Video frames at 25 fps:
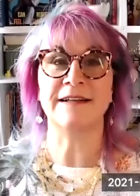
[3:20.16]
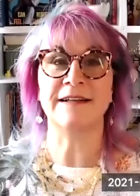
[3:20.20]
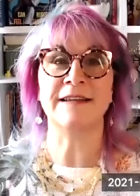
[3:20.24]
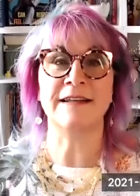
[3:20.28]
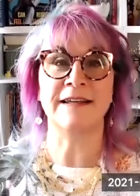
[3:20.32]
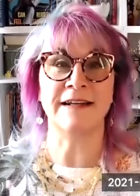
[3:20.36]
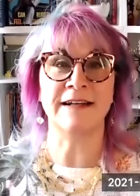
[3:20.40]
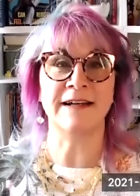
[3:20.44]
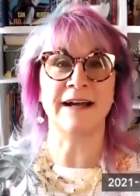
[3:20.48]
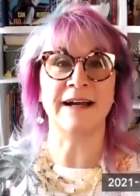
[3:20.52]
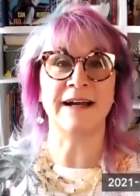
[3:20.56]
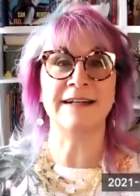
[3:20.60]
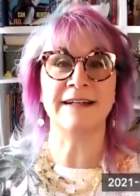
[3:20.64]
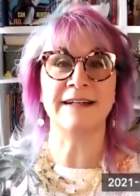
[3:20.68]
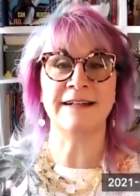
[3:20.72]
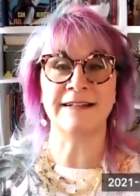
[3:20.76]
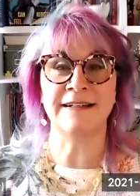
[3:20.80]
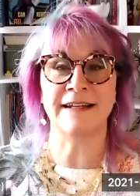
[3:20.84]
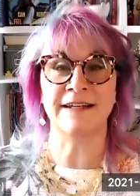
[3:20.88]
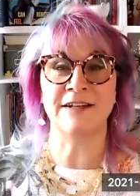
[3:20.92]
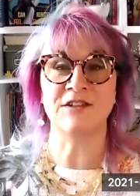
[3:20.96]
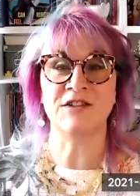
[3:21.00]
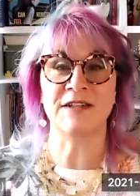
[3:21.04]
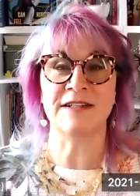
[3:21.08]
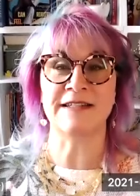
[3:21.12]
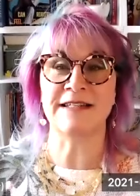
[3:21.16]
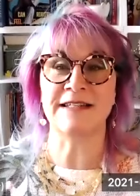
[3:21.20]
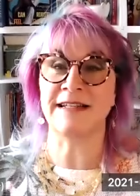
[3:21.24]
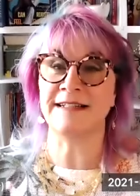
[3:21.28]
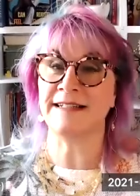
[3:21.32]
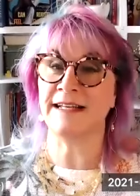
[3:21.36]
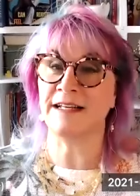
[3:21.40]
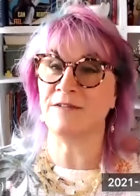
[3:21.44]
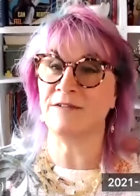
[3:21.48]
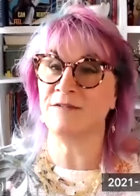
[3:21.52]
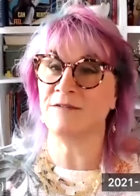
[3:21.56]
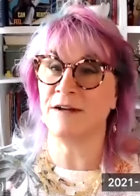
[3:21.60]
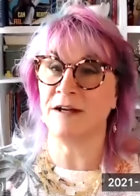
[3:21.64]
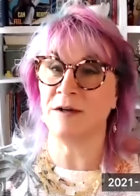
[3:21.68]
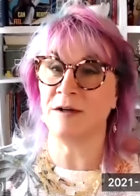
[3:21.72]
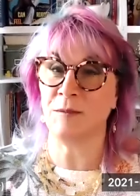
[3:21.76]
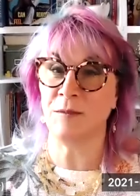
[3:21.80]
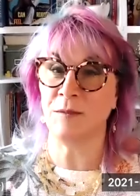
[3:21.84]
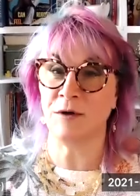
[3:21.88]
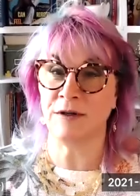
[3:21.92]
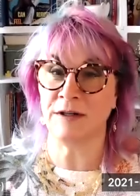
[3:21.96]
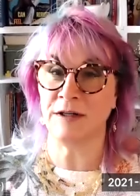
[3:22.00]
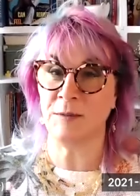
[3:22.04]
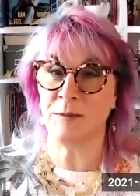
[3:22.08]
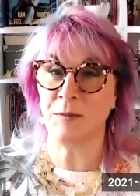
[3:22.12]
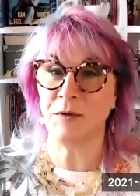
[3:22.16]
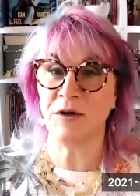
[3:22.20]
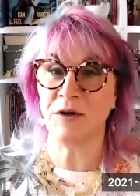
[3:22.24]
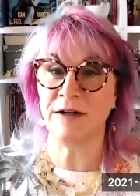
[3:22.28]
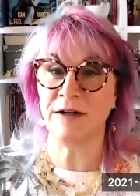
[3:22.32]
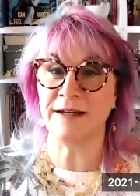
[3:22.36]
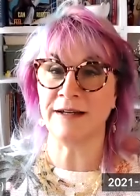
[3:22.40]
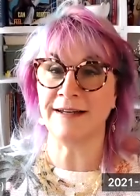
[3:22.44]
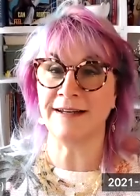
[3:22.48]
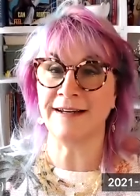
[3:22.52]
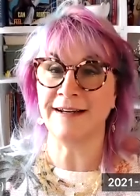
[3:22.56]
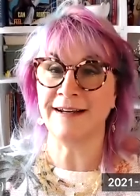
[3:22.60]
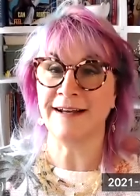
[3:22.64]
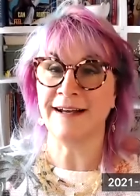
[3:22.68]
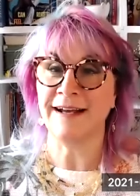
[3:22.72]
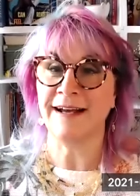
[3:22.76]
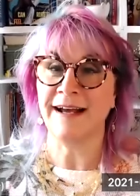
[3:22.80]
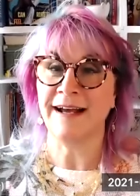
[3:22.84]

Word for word: The United Nations identified Perky Perky